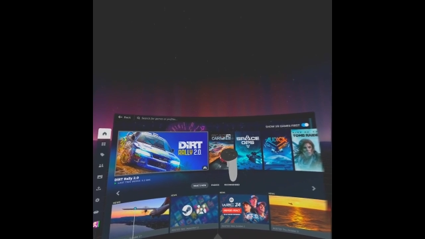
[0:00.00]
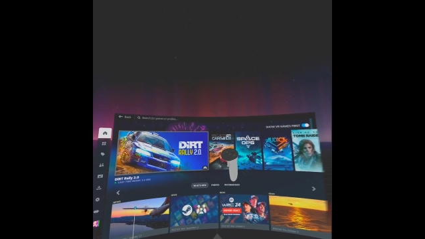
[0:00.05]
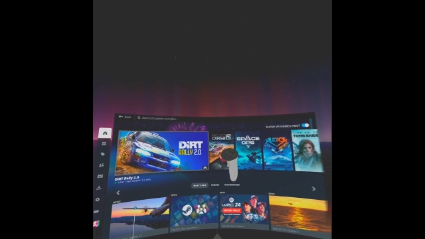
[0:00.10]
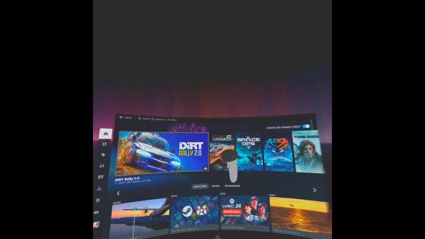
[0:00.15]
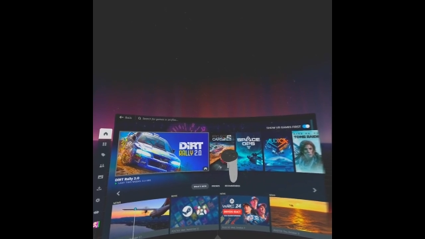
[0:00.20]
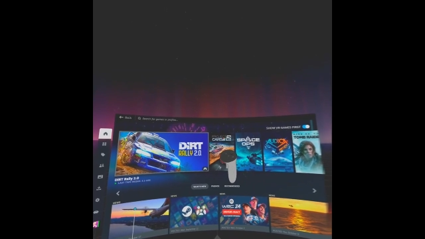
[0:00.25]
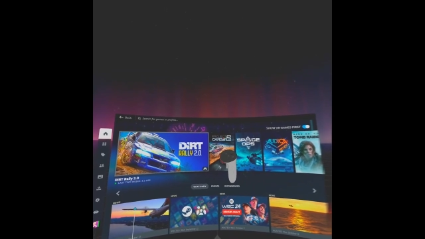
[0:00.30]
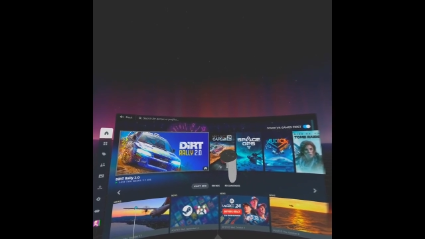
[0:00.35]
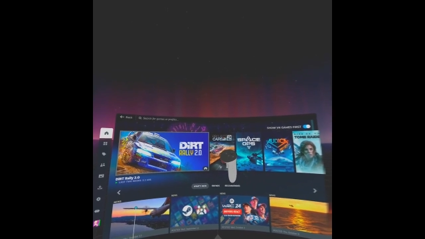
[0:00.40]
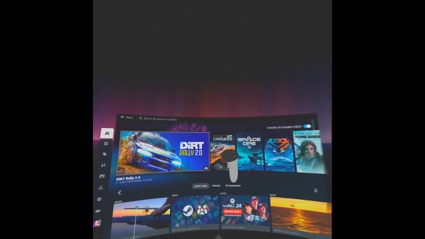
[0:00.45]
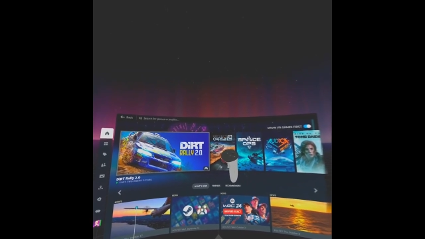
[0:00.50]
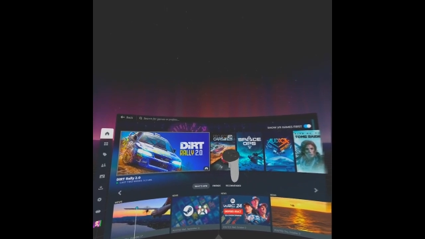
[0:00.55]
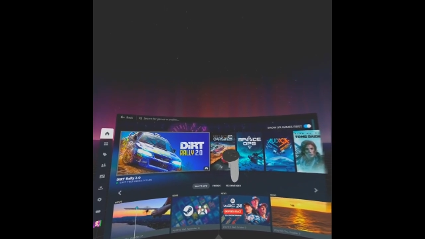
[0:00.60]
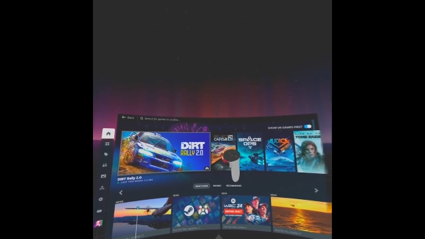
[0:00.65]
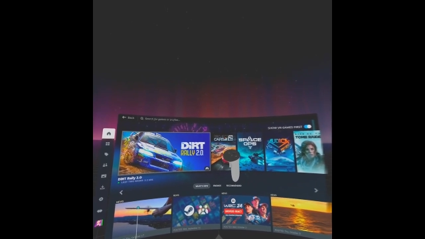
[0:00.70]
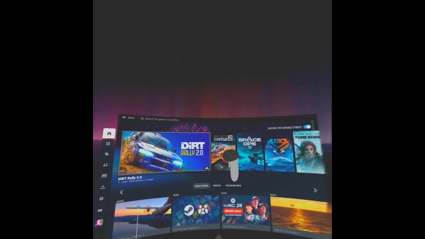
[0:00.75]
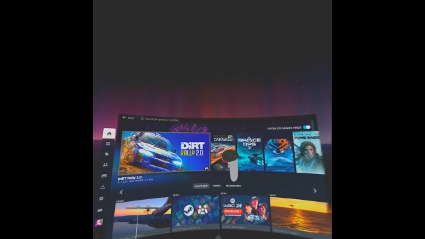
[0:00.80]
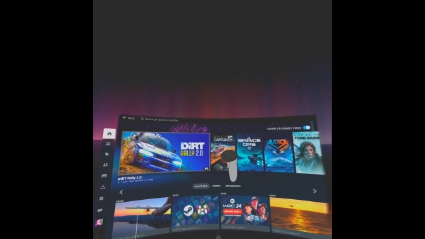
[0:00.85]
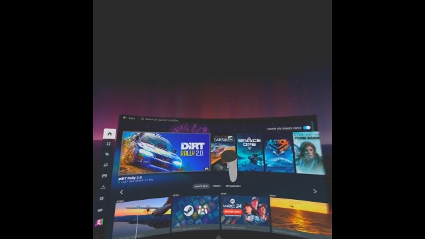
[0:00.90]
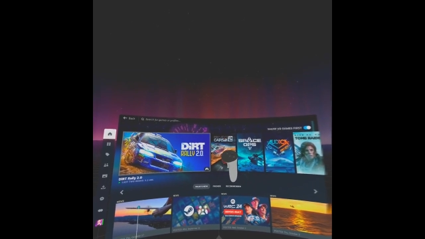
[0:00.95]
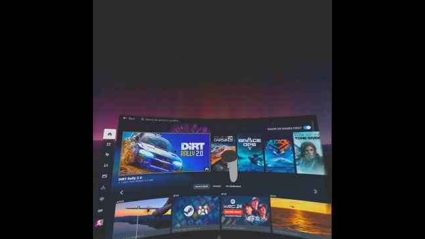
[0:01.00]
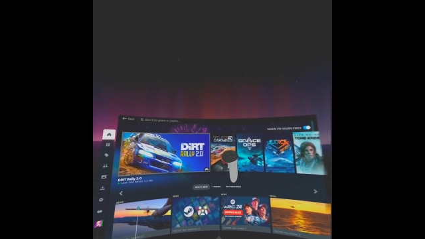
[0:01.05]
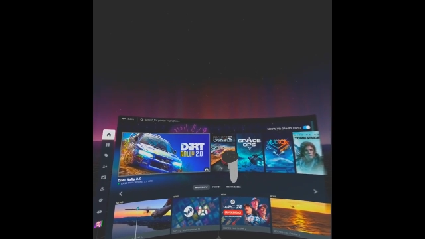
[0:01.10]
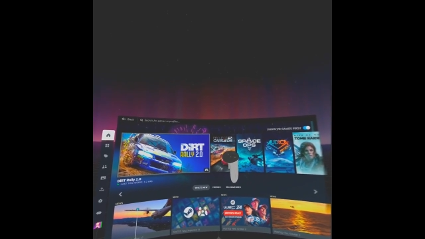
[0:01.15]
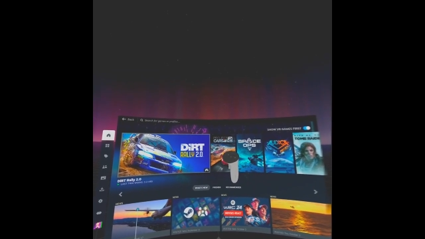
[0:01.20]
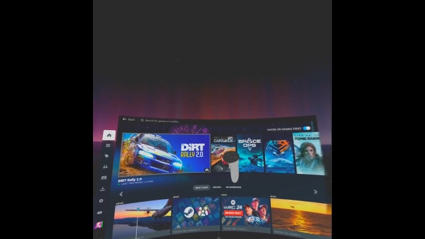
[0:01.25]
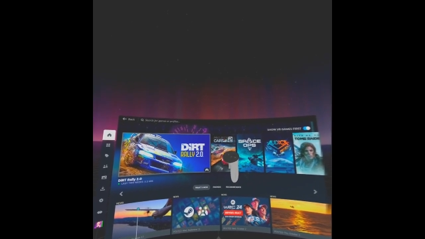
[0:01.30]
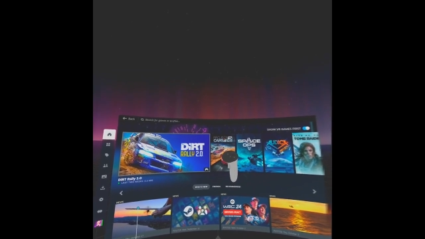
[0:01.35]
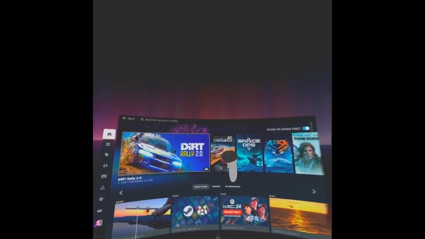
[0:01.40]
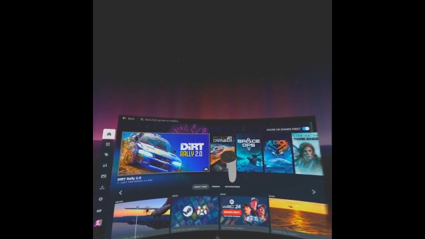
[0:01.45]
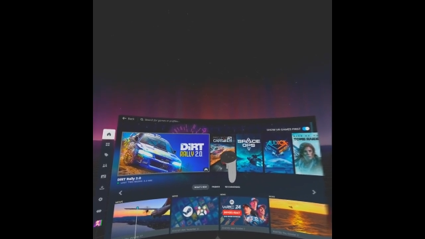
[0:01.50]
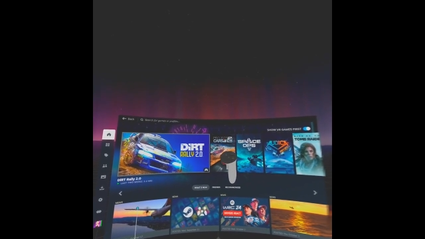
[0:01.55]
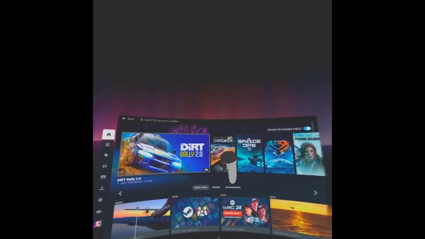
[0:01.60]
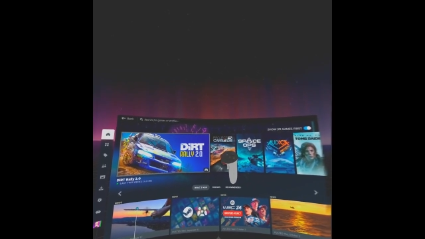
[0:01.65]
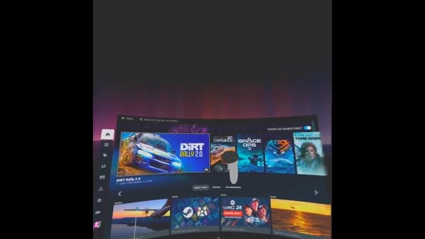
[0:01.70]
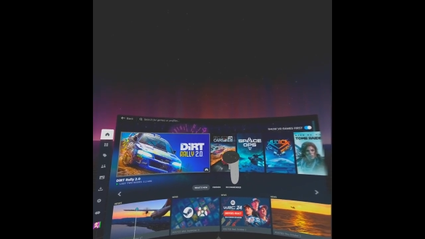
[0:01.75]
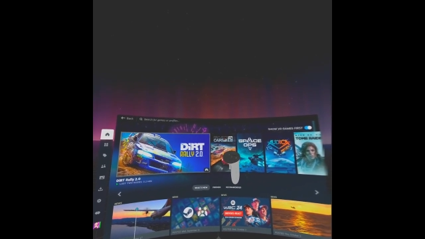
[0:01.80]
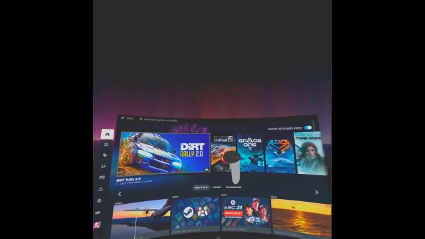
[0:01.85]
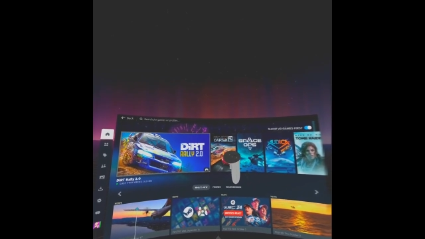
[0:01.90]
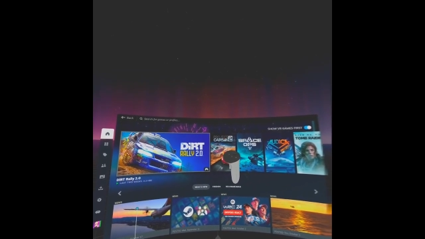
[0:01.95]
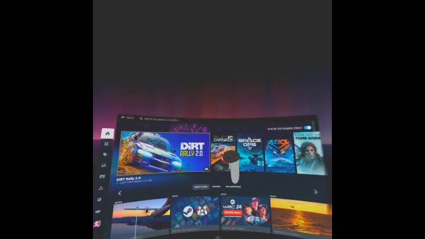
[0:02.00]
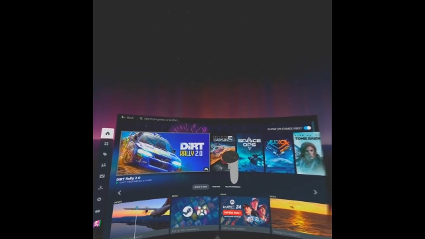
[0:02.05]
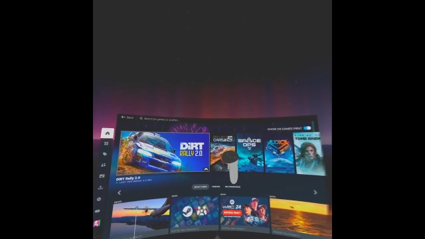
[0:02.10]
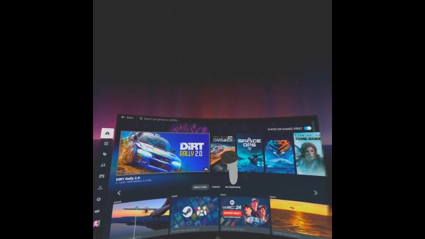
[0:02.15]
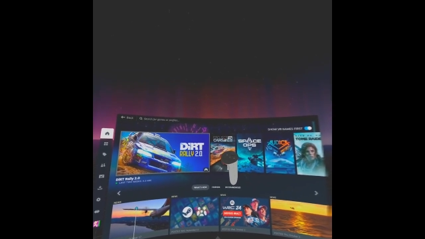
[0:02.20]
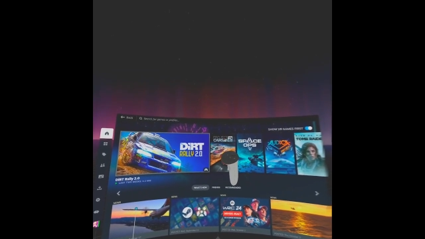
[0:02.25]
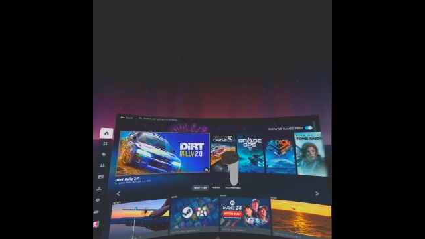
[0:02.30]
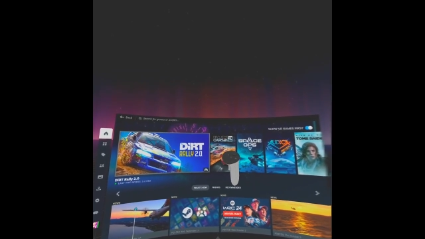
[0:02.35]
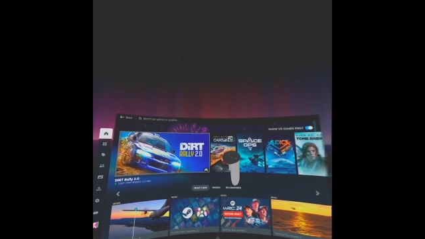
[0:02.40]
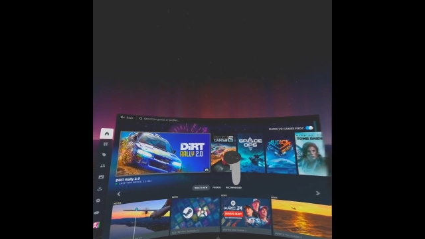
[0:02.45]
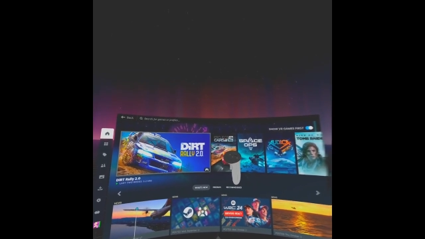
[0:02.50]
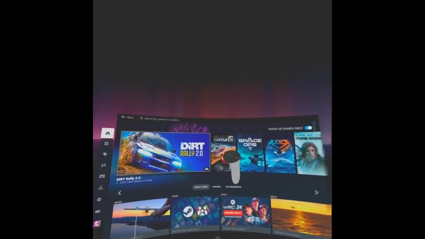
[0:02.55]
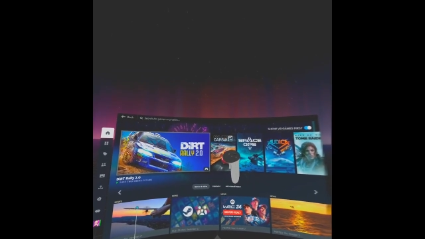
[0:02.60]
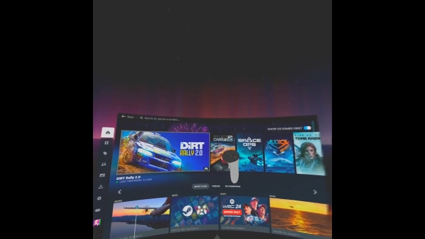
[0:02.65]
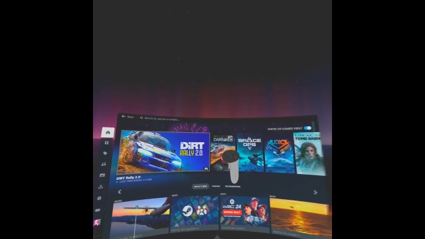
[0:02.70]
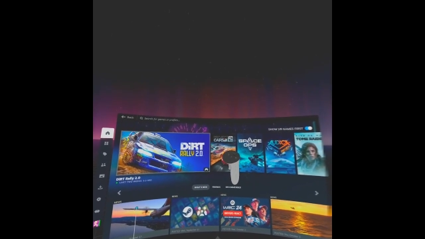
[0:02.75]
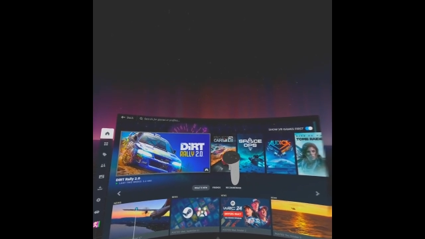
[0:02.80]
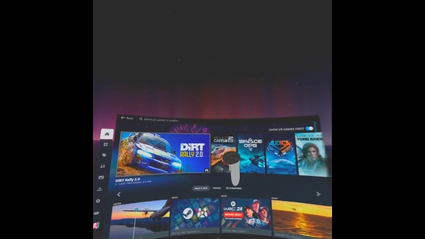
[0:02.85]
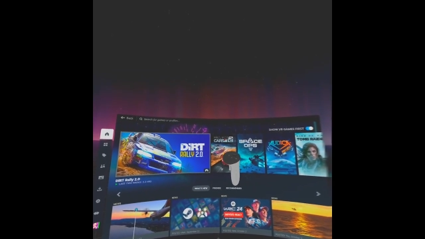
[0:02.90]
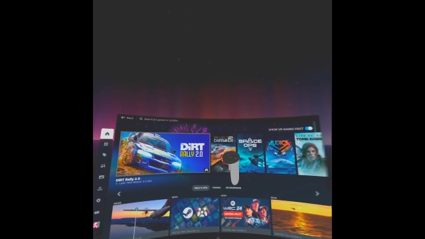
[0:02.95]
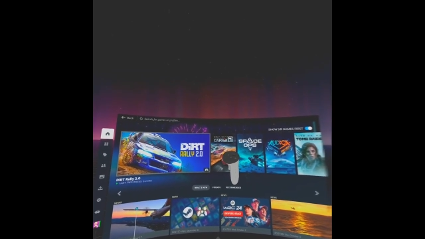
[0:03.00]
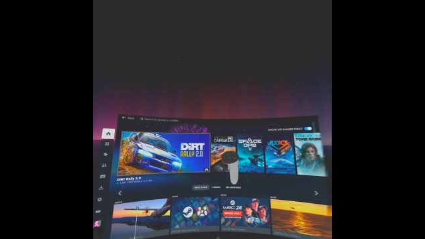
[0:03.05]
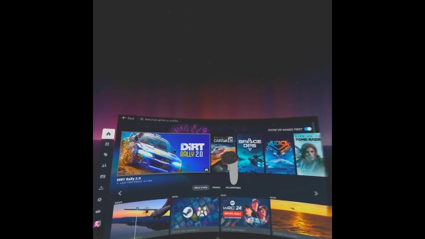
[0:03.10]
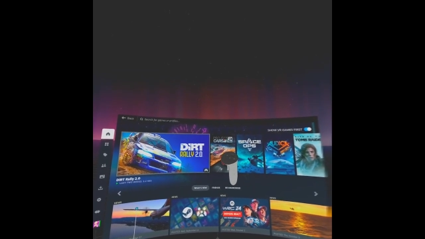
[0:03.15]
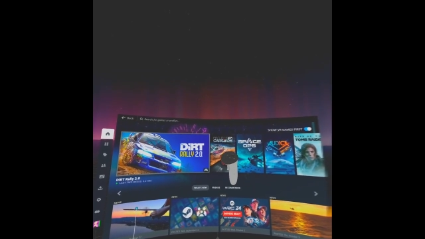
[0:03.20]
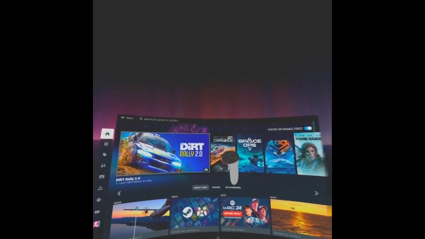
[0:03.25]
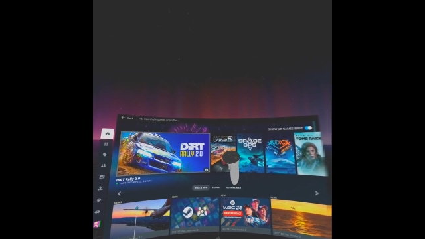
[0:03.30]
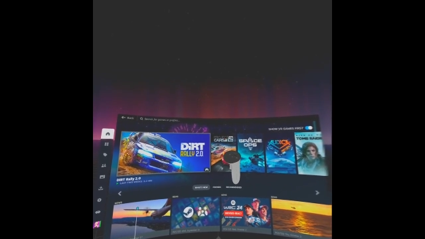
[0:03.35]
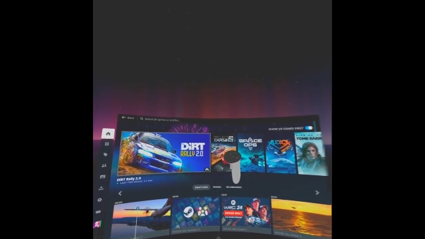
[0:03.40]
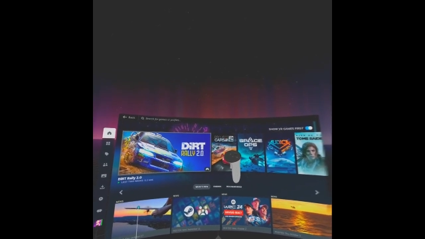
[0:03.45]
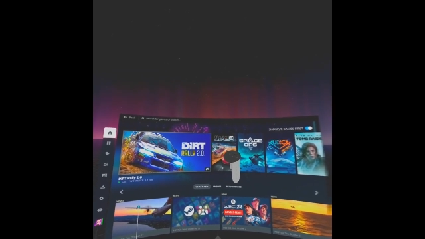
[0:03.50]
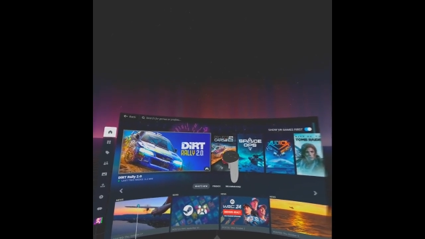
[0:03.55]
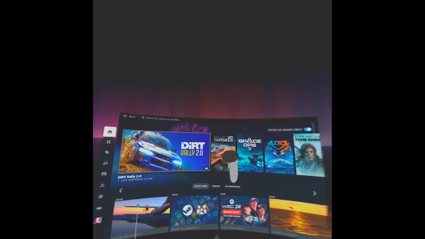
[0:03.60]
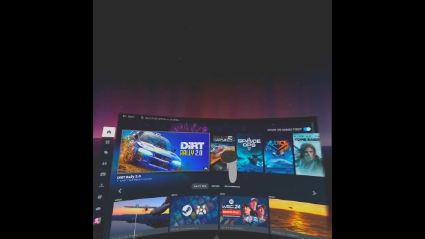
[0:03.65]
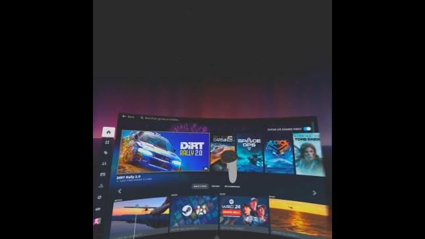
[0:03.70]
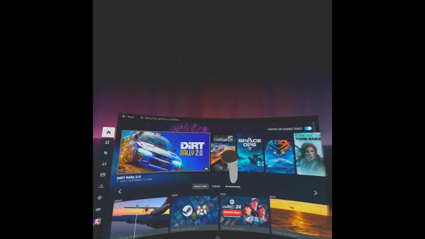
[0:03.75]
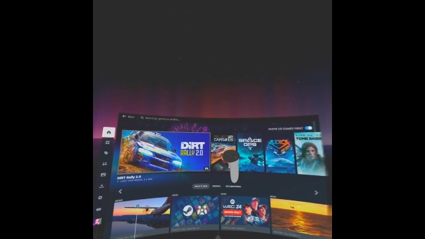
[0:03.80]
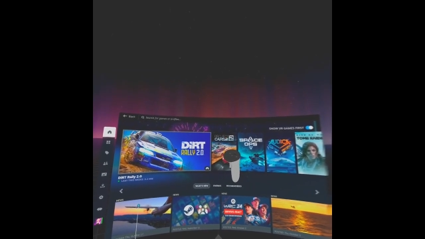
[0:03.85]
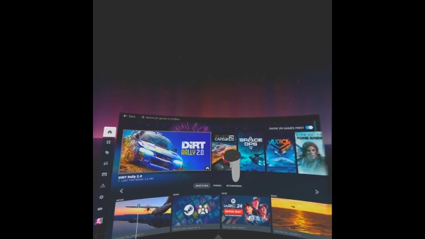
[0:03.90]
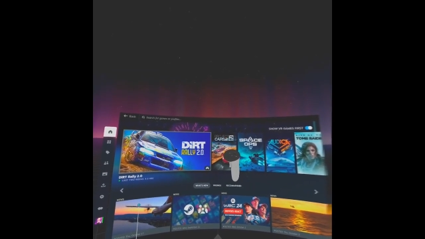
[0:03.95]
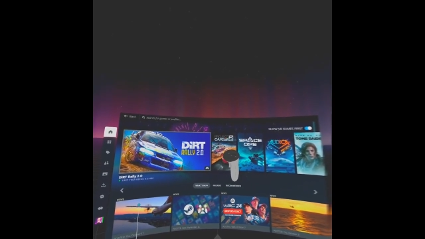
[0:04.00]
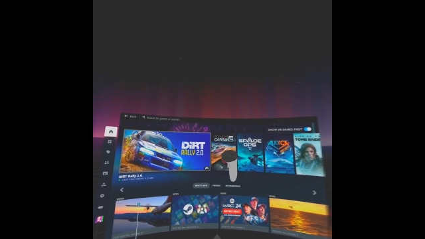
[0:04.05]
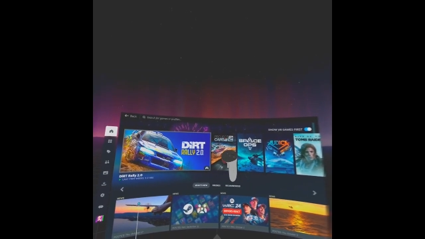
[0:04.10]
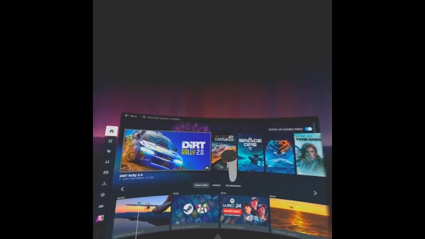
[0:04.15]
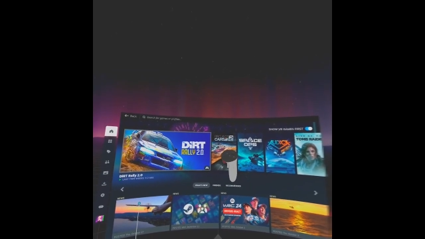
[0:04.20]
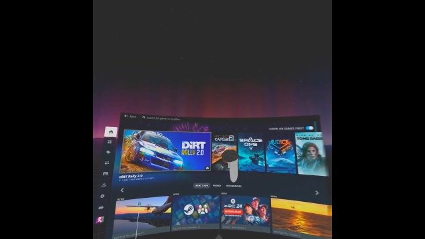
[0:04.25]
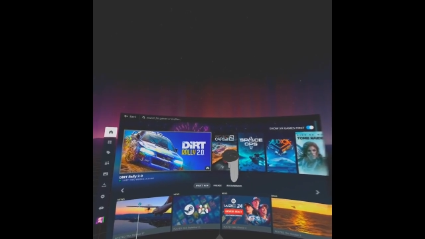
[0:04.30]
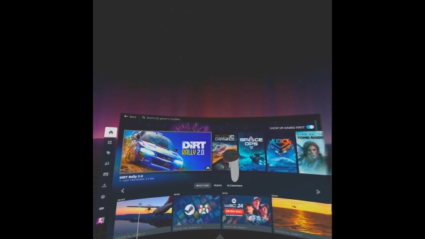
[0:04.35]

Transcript: No face is visible, so there are no lips to read.